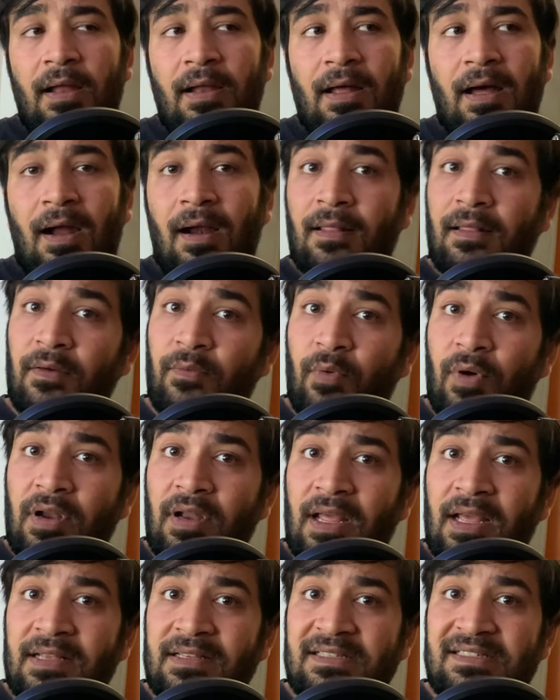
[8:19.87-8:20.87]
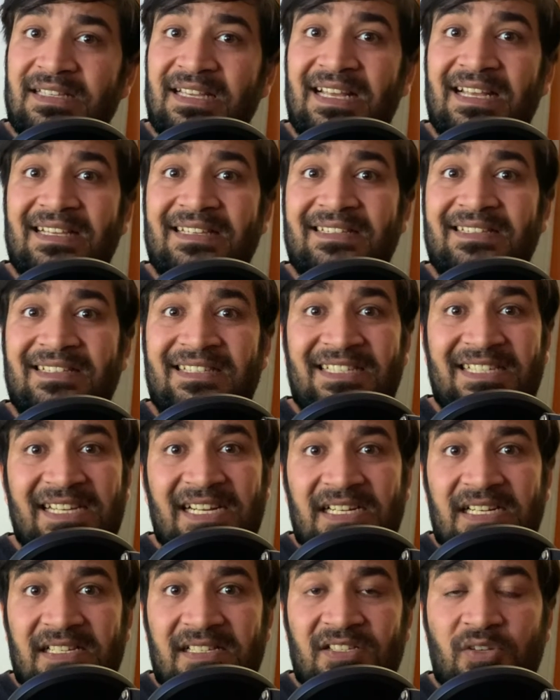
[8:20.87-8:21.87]
Another one is g
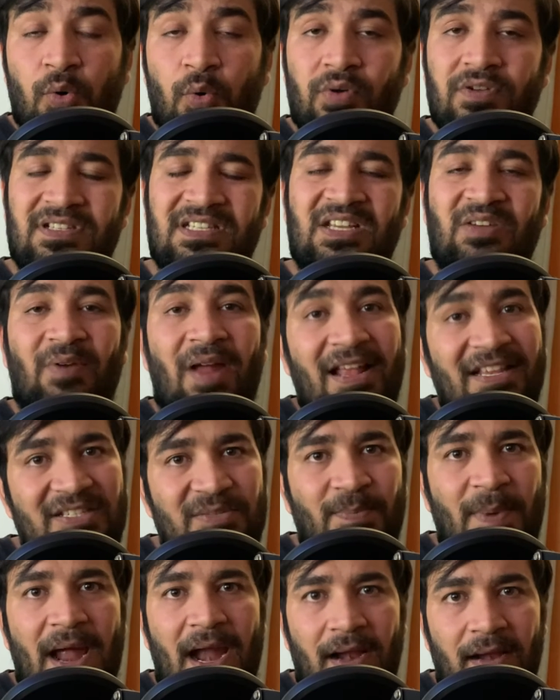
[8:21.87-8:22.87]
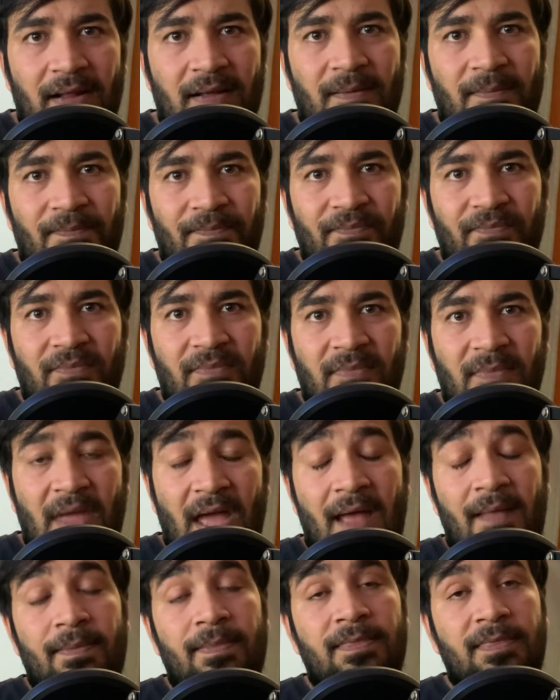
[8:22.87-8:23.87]
underscore scratchpad.
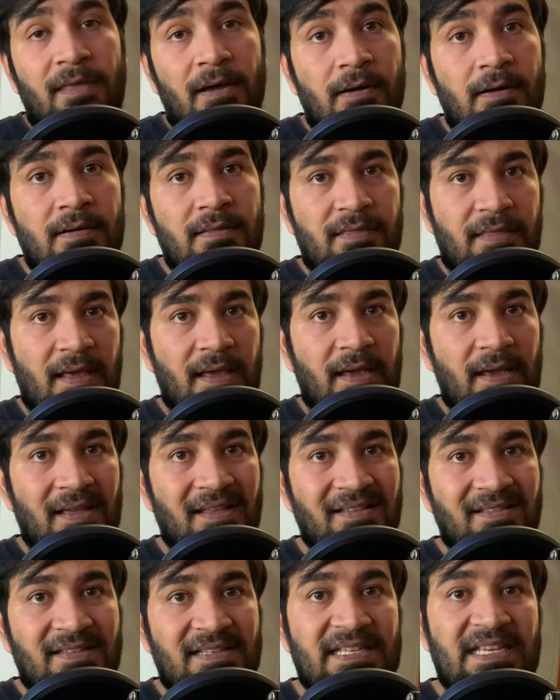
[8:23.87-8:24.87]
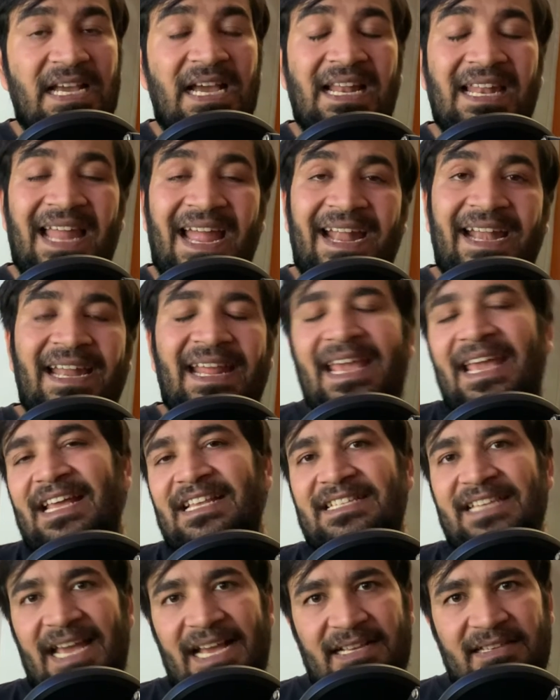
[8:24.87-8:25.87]
And third thing is glide
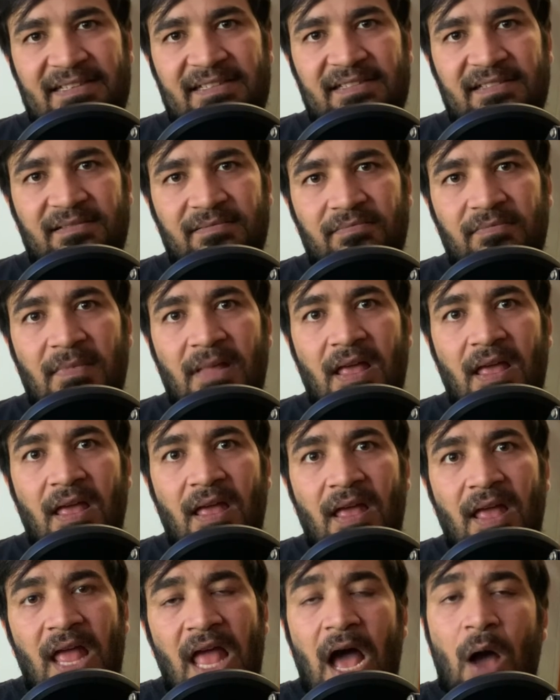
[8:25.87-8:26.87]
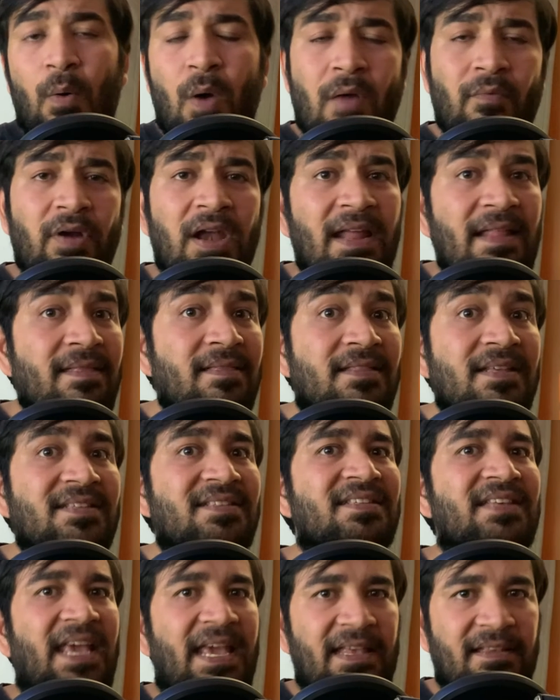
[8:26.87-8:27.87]
Ajax. However, in this
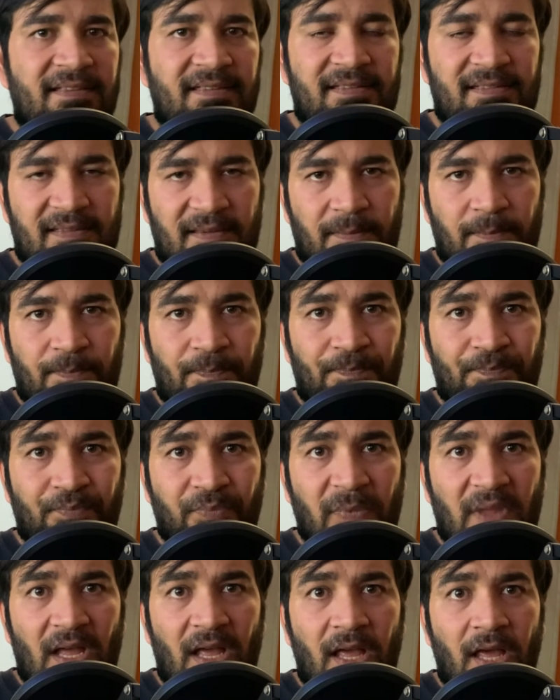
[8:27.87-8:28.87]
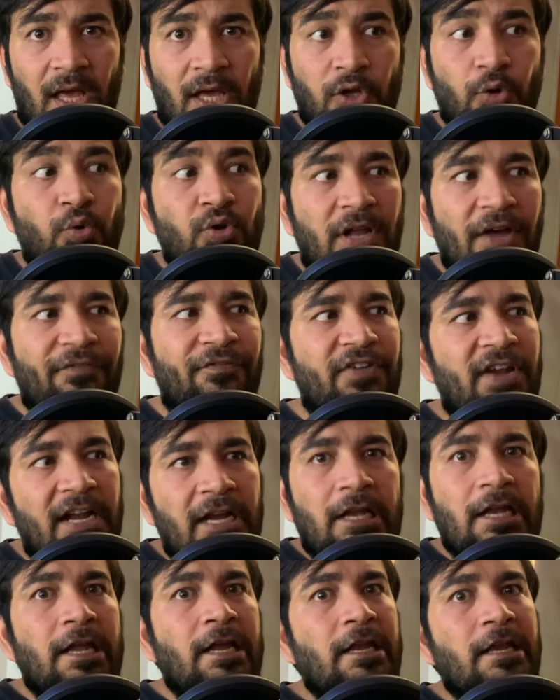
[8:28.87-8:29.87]
case, you
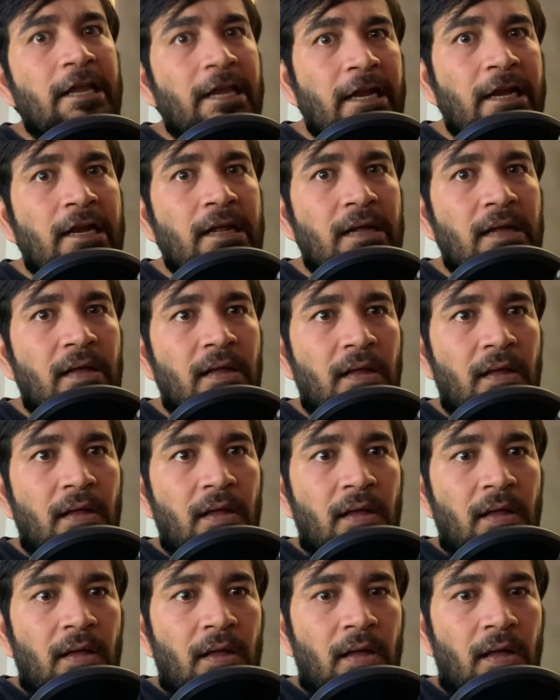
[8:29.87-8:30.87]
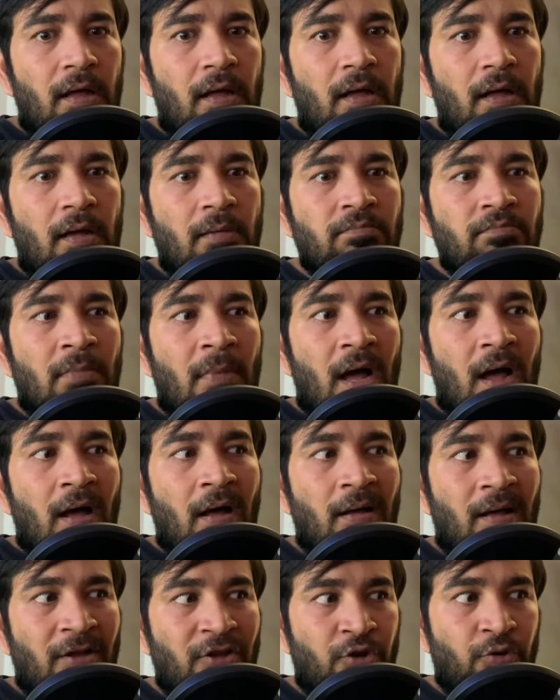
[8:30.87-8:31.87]
definitely need uh,
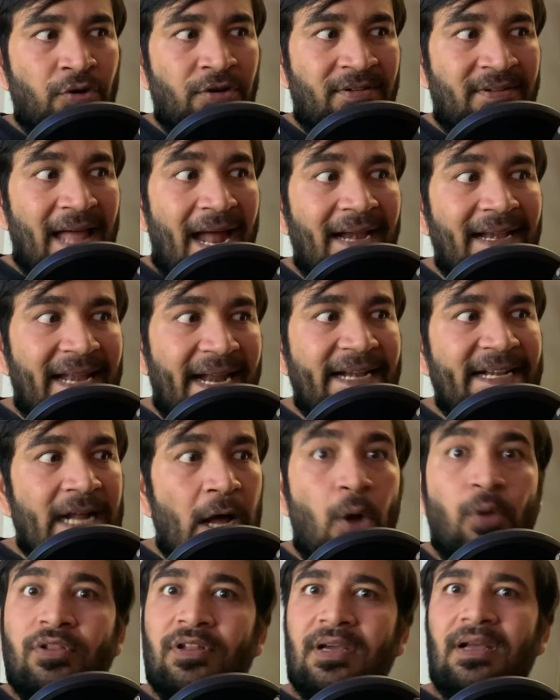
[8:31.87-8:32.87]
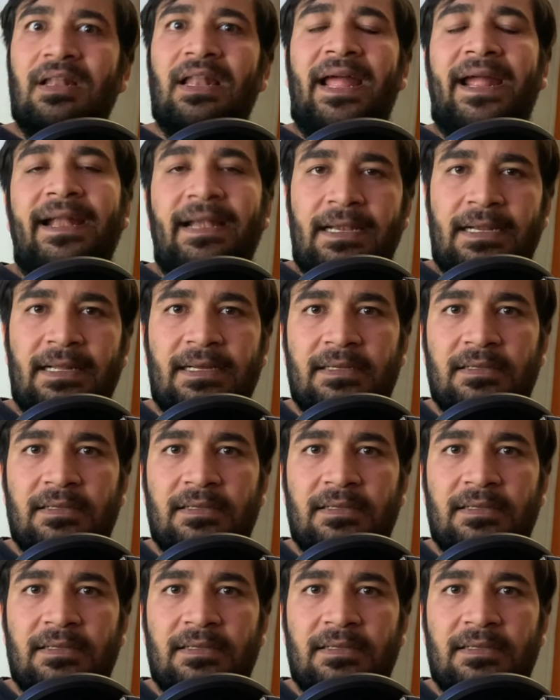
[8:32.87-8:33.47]
you, that data on the client